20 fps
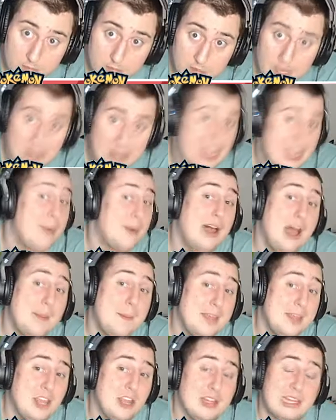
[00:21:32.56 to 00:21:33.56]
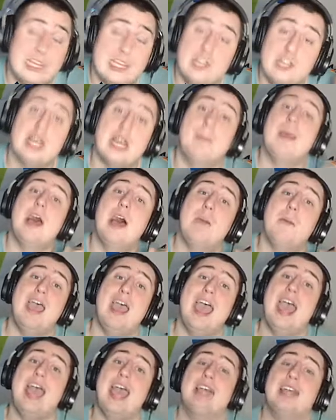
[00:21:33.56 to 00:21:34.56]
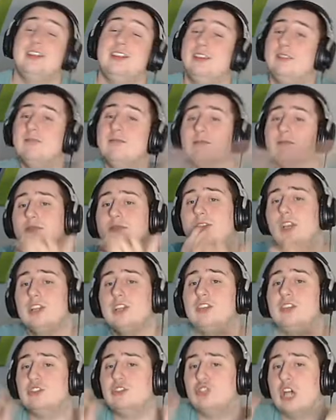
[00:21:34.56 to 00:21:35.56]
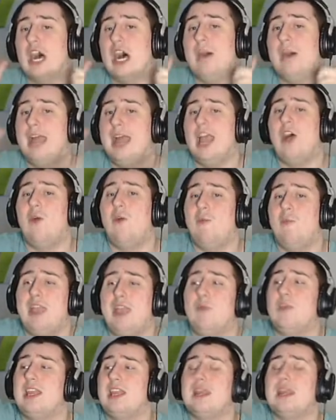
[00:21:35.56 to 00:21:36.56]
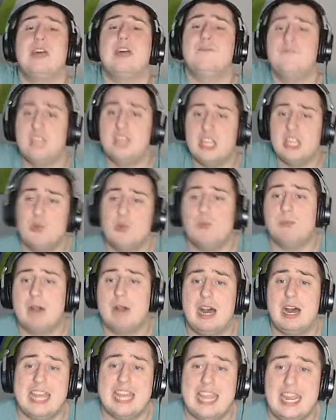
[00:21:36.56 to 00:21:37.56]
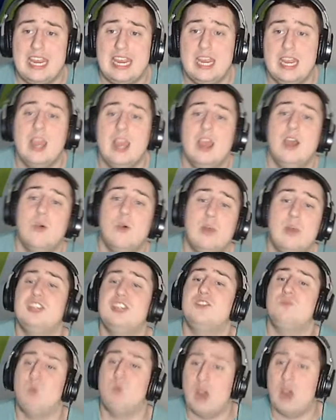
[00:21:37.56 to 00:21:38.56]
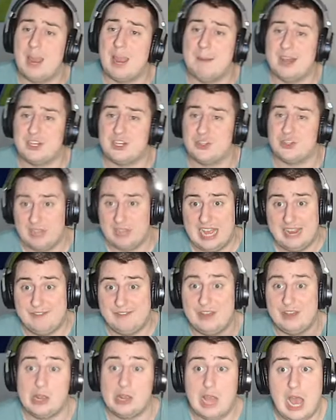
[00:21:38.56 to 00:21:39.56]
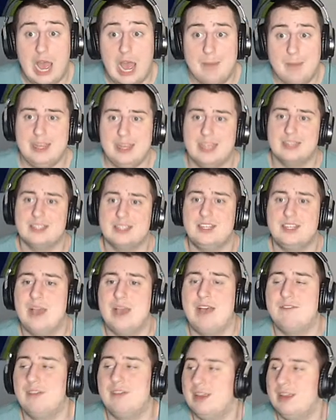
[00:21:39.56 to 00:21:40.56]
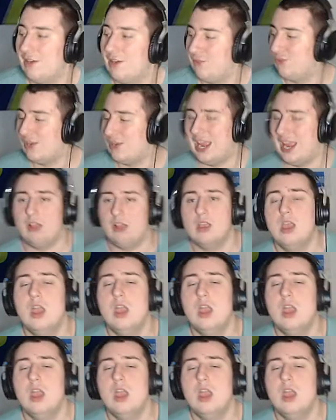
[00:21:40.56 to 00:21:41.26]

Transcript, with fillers: Okay, well, Helmet killed it. Good job, Helmet. Good job, Helmet. We love you, buddy. We just worry about your life a lot because you have, you're frail.